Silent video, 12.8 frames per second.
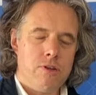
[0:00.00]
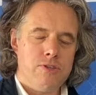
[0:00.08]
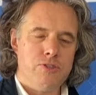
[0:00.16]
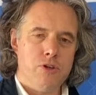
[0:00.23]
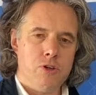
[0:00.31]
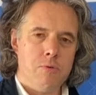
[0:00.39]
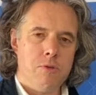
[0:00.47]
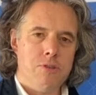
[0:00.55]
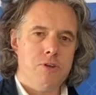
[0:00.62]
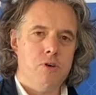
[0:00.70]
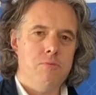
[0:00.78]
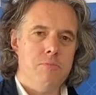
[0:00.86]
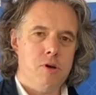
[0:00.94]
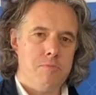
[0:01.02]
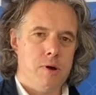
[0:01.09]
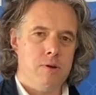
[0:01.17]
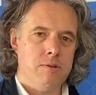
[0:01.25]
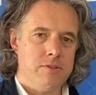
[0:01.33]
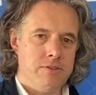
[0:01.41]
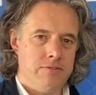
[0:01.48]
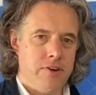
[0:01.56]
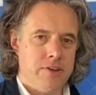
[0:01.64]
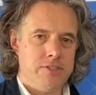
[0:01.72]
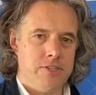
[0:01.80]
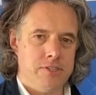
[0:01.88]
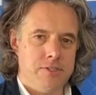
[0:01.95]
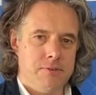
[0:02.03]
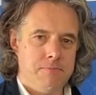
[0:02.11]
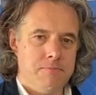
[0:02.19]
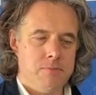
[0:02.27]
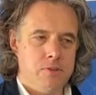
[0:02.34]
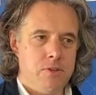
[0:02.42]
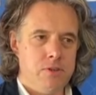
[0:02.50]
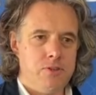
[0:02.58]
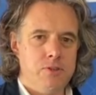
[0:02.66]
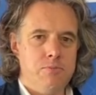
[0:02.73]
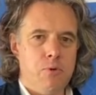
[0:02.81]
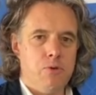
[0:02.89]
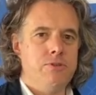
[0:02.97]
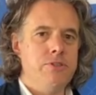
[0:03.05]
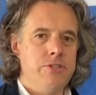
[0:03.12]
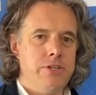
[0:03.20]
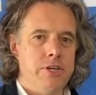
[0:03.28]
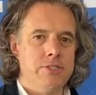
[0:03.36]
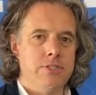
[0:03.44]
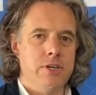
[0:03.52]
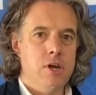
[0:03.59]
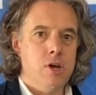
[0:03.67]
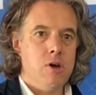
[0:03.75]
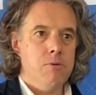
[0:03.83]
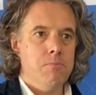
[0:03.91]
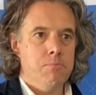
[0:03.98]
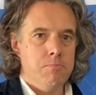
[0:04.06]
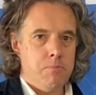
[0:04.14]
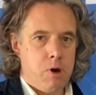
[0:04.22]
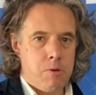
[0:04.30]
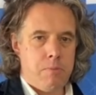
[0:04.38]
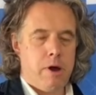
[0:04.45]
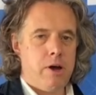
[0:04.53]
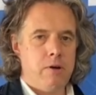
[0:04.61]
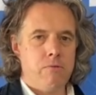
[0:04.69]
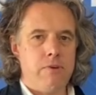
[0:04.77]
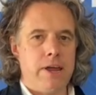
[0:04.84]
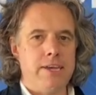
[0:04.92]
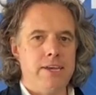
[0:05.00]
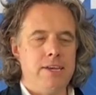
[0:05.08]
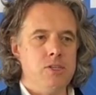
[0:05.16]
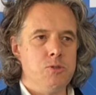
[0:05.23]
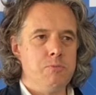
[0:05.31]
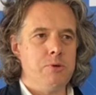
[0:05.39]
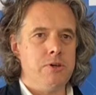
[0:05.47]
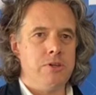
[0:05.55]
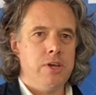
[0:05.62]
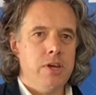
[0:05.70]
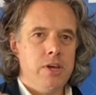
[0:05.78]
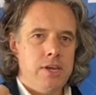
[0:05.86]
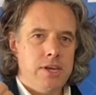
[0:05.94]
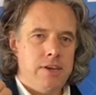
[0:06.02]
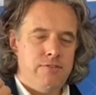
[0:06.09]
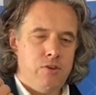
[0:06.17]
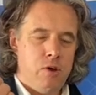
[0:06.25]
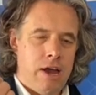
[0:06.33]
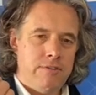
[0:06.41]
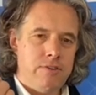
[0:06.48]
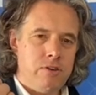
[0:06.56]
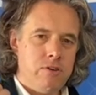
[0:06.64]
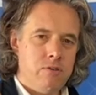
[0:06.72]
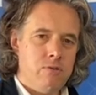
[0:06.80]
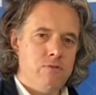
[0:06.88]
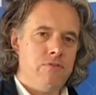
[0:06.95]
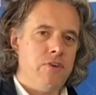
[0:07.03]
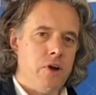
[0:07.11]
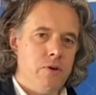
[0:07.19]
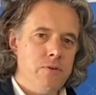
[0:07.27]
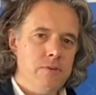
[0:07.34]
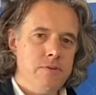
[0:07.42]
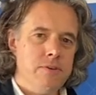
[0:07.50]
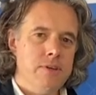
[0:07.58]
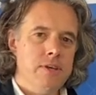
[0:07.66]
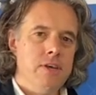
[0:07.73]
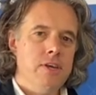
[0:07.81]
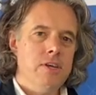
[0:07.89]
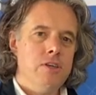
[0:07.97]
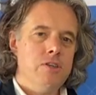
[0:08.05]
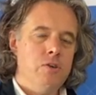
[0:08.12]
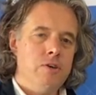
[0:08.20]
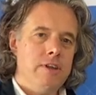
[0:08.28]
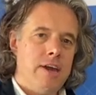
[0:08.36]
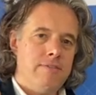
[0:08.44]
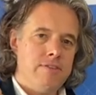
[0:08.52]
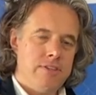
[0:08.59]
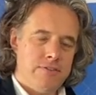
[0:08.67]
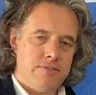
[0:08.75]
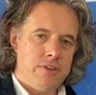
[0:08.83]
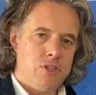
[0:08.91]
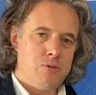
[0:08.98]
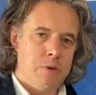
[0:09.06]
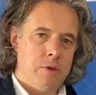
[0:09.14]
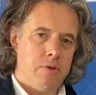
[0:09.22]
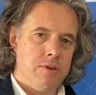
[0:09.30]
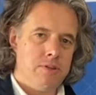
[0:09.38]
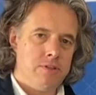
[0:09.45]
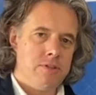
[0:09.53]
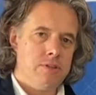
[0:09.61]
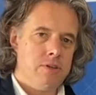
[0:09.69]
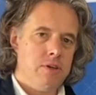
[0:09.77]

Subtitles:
is doing with its own mobile devices. So this is more than just mobile rankings, but if you have a Google phone, you can have a different experience